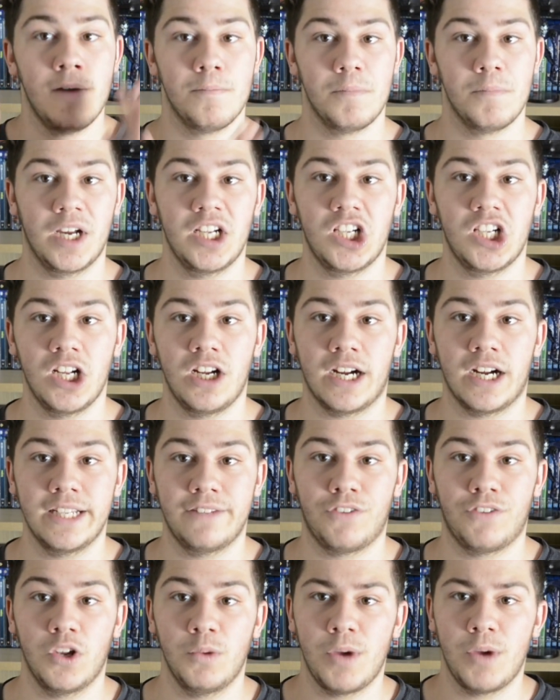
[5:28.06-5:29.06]
Make sure you guys
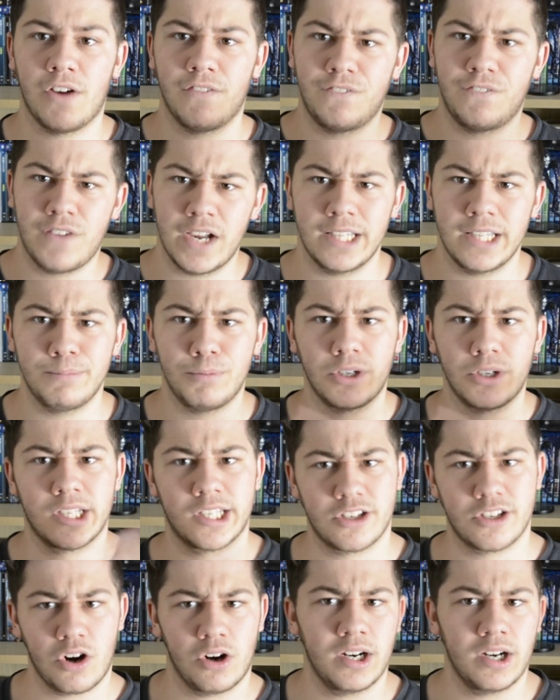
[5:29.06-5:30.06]
follow me on Facebook,
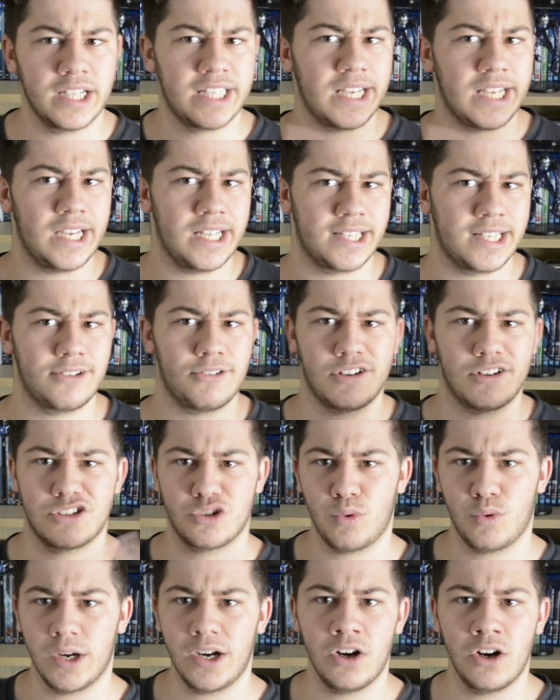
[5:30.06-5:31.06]
Stardust, Instagram, and
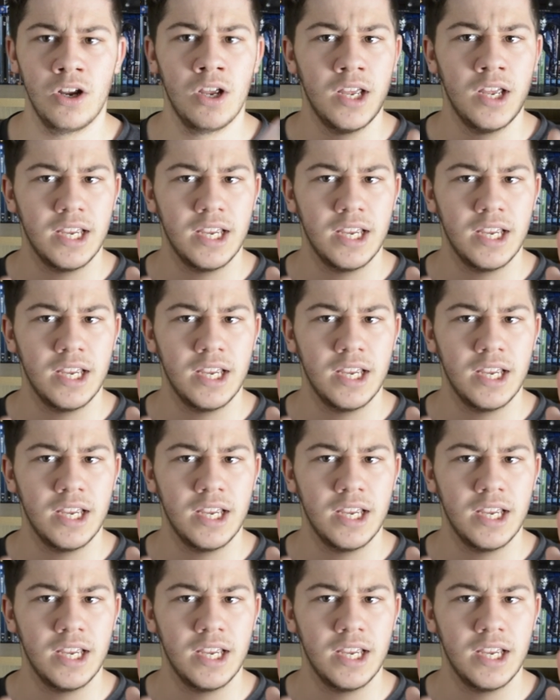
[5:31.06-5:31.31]
Twitter.